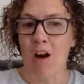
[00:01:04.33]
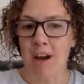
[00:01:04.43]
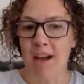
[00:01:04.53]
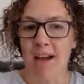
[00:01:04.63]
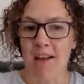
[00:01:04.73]

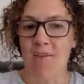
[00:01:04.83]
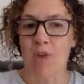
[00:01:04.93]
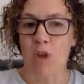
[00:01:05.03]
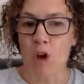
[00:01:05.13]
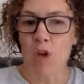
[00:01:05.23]
I have
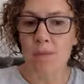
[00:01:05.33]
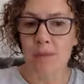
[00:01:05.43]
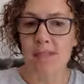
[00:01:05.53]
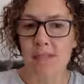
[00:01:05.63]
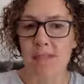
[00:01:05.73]
no
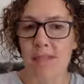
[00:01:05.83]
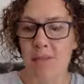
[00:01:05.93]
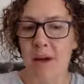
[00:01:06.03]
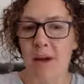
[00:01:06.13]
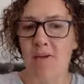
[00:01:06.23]
business
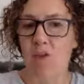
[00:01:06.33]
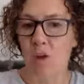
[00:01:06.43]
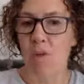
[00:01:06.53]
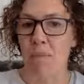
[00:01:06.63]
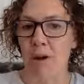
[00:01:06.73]
emails
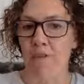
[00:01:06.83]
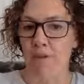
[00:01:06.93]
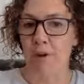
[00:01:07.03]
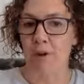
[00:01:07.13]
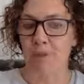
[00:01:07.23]
on my
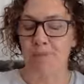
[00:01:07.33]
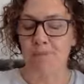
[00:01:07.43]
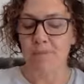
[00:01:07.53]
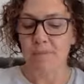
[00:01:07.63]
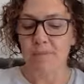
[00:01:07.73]
phone
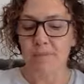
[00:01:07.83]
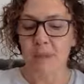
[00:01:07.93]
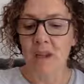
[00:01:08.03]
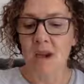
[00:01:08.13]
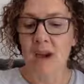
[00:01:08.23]

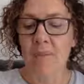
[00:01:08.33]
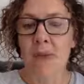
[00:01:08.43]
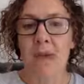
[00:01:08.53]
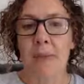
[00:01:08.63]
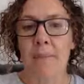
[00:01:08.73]

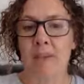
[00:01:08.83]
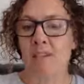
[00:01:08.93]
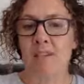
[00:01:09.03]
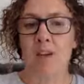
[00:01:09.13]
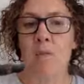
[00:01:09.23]

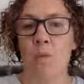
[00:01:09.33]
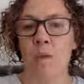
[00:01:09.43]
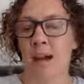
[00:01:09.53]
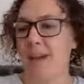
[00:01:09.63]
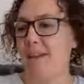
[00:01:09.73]
because I don't
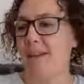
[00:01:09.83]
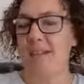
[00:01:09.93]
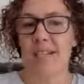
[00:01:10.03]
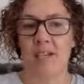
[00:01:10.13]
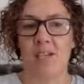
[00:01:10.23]
want that as an
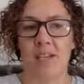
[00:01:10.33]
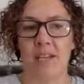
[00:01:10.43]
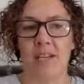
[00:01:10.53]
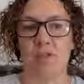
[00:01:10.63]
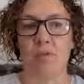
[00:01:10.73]
additional
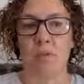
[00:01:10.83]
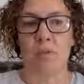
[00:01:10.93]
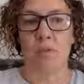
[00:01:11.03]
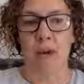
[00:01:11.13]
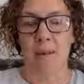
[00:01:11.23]

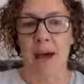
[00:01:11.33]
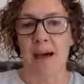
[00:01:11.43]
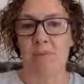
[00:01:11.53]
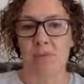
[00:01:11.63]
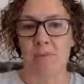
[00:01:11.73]
interruption when I'm
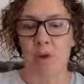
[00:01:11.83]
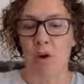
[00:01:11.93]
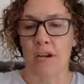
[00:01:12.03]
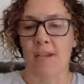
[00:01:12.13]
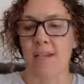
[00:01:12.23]
out, to be
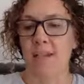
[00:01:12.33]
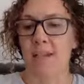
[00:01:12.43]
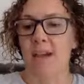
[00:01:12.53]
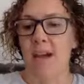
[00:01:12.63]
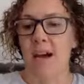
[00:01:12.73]
honest.
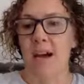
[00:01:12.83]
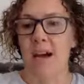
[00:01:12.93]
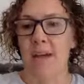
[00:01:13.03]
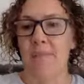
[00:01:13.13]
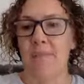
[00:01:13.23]

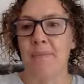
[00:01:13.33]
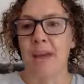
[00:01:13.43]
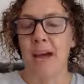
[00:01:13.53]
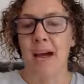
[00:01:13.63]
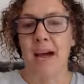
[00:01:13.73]
And
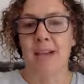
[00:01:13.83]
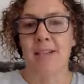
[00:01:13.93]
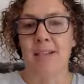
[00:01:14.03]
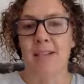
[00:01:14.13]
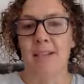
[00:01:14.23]

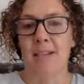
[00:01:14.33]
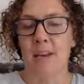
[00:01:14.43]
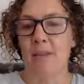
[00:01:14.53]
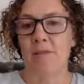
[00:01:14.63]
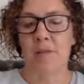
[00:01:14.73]
you
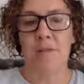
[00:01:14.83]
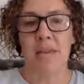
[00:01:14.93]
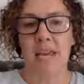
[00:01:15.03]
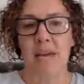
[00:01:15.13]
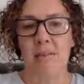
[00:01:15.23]
know, if
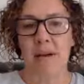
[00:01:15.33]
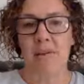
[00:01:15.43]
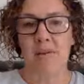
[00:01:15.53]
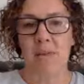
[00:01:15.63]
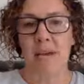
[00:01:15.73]
somebody
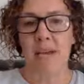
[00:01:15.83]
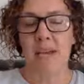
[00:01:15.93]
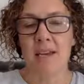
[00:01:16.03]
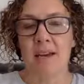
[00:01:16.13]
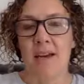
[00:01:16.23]
emails
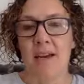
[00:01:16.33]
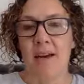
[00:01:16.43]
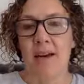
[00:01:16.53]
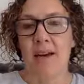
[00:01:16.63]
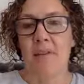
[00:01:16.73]
me,
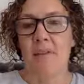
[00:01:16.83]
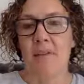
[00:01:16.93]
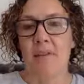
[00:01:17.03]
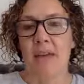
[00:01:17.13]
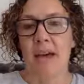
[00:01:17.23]

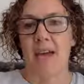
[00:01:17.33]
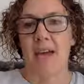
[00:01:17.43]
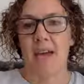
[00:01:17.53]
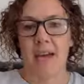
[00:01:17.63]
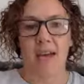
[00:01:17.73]

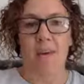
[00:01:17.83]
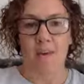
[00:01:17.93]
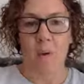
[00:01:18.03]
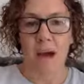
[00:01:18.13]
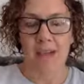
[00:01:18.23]
then it
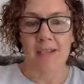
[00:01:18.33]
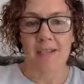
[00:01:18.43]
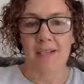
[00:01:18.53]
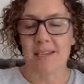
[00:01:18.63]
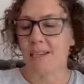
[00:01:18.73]
can
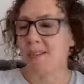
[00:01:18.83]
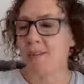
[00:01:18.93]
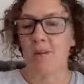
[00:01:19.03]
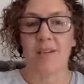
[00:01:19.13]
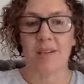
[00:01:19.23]
wait.
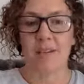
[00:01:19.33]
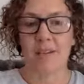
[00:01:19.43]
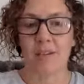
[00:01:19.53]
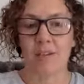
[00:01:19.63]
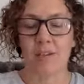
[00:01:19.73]
It's not
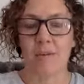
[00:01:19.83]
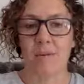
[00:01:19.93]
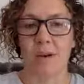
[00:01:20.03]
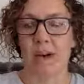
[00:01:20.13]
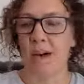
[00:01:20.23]
going
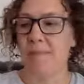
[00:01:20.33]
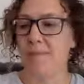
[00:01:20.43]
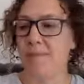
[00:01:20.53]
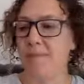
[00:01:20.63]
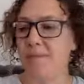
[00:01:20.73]
to
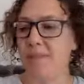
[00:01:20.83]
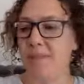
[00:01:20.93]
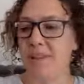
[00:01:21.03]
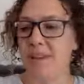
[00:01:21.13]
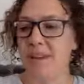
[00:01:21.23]

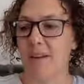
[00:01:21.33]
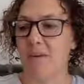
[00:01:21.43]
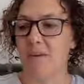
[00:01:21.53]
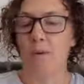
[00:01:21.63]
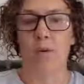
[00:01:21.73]
you
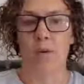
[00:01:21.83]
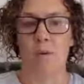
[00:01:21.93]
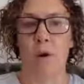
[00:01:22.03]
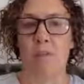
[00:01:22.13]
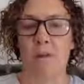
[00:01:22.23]
know, cause a
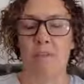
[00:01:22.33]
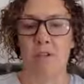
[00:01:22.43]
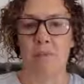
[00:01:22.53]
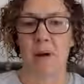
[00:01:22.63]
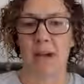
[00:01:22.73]
problem
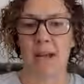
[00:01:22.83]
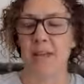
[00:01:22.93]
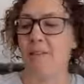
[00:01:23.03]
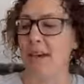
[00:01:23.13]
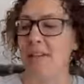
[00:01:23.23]
just by
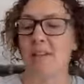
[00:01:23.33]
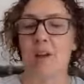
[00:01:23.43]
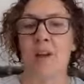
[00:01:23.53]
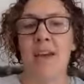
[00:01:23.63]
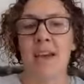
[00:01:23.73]
leaving it.
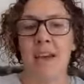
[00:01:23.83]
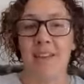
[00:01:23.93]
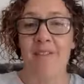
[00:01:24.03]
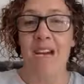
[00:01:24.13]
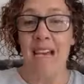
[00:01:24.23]
So
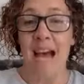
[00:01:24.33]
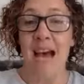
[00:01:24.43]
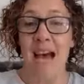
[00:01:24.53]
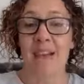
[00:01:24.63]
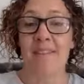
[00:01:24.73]
if you
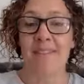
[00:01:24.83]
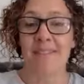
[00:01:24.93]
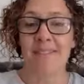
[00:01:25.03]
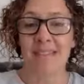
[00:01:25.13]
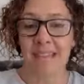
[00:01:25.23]
can,
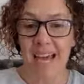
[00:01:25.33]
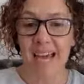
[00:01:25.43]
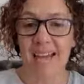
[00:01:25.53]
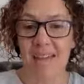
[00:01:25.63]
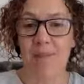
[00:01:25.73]

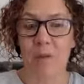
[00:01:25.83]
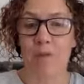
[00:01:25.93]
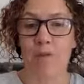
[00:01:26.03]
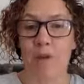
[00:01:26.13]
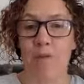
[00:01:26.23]
take them
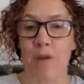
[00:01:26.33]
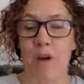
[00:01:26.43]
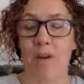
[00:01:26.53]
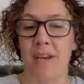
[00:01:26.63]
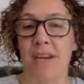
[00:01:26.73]
off your
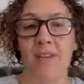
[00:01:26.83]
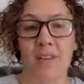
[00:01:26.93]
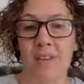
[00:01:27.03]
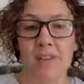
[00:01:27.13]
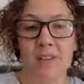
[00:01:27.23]
phone,
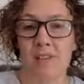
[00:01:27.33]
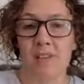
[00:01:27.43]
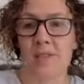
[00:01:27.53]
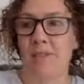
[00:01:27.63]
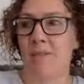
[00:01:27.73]
even if it's
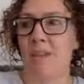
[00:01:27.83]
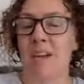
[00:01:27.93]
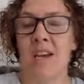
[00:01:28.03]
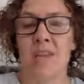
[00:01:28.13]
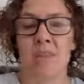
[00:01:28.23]
just sort of
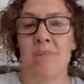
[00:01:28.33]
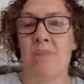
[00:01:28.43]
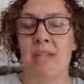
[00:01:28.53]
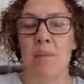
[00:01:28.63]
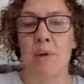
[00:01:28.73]

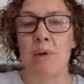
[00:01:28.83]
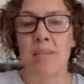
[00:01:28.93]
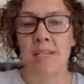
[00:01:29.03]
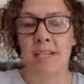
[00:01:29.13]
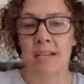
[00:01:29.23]
Christmas Day,
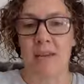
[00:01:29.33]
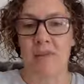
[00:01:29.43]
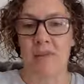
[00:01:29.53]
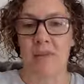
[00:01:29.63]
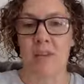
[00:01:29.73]
Boxing Day, or
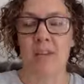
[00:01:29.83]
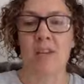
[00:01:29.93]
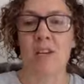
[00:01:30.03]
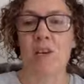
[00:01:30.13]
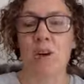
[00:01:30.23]
something,
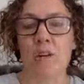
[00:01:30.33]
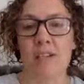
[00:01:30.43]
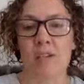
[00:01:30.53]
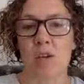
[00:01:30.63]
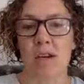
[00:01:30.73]
so you're not
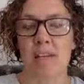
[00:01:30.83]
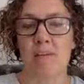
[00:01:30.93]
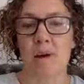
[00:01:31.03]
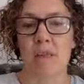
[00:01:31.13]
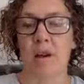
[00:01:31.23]

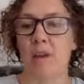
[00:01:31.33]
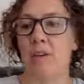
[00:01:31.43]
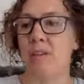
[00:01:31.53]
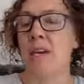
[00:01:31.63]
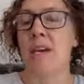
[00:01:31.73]
distracted by those.